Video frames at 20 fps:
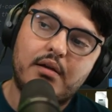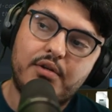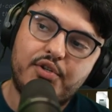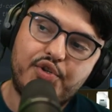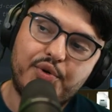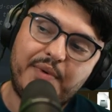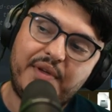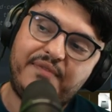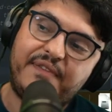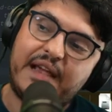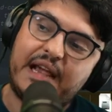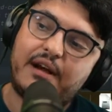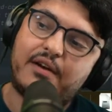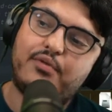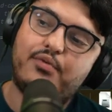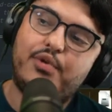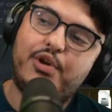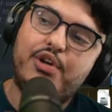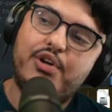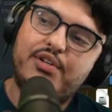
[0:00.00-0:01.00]
To be fair,
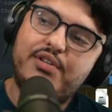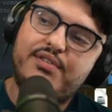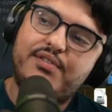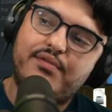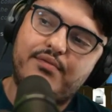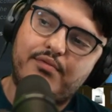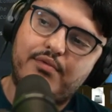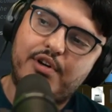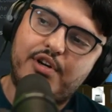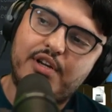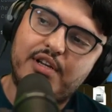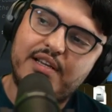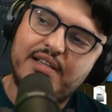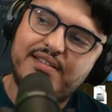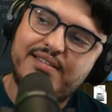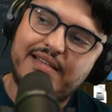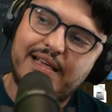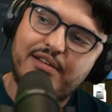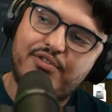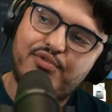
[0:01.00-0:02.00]
we could
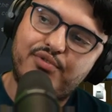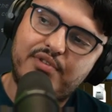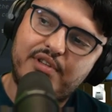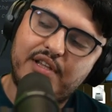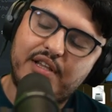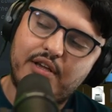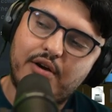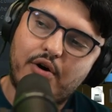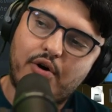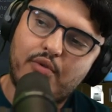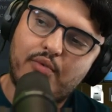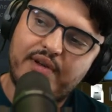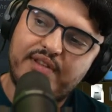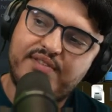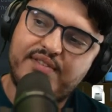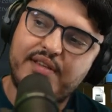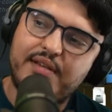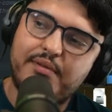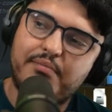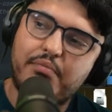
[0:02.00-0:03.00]
instead do always
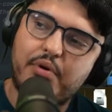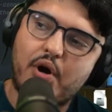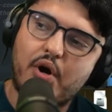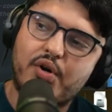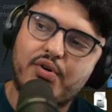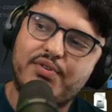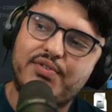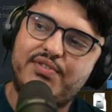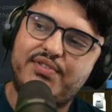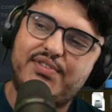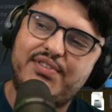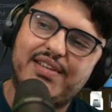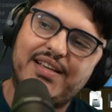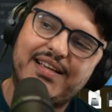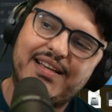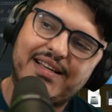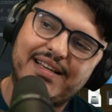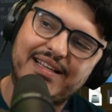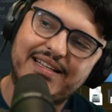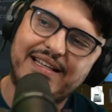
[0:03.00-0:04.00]
the bogus
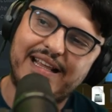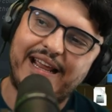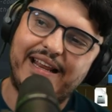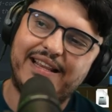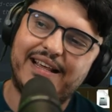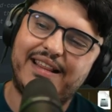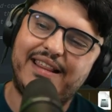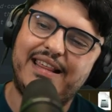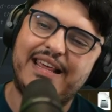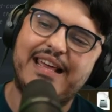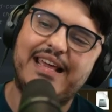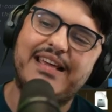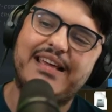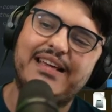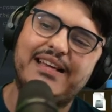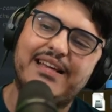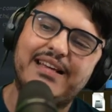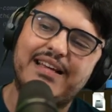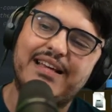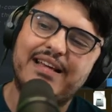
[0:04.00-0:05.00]
data
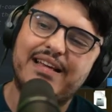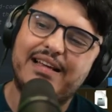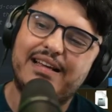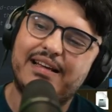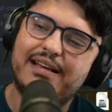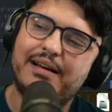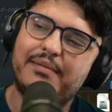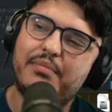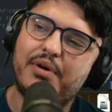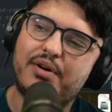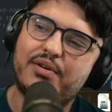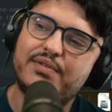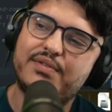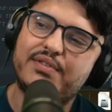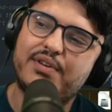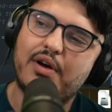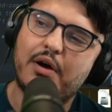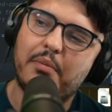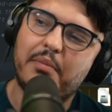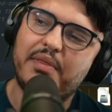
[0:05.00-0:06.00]
thing, a bogus
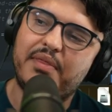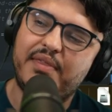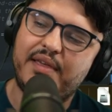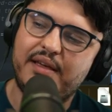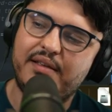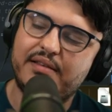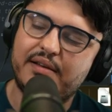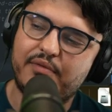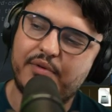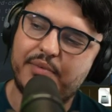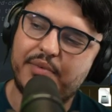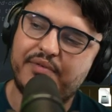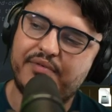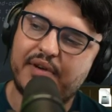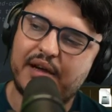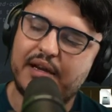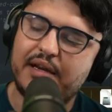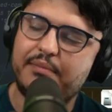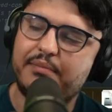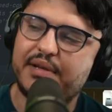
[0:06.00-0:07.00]
comment thing. That would be
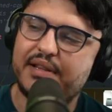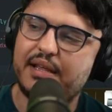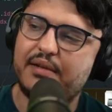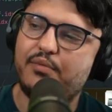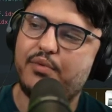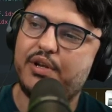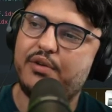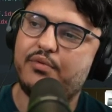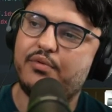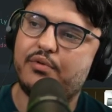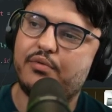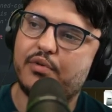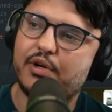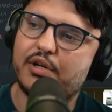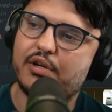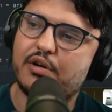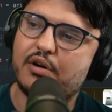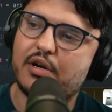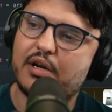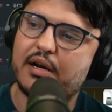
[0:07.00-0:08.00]
funny. But then we're
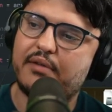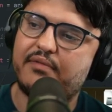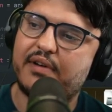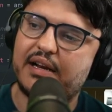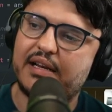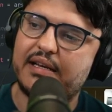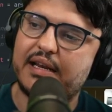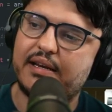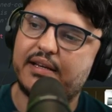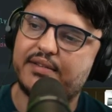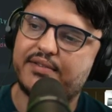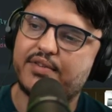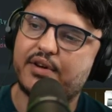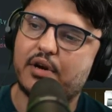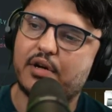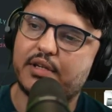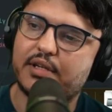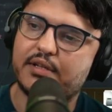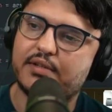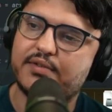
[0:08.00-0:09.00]
not gonna validate its
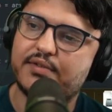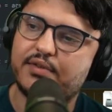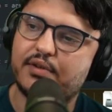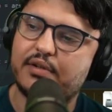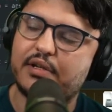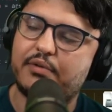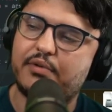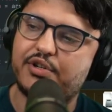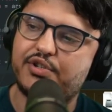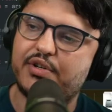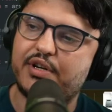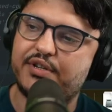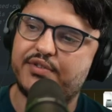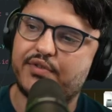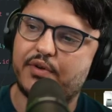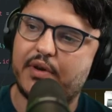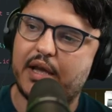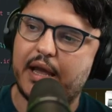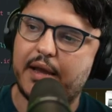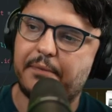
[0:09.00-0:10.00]
contents. So the question is,
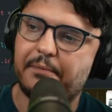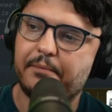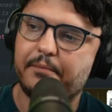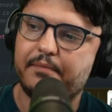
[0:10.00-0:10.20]
okay,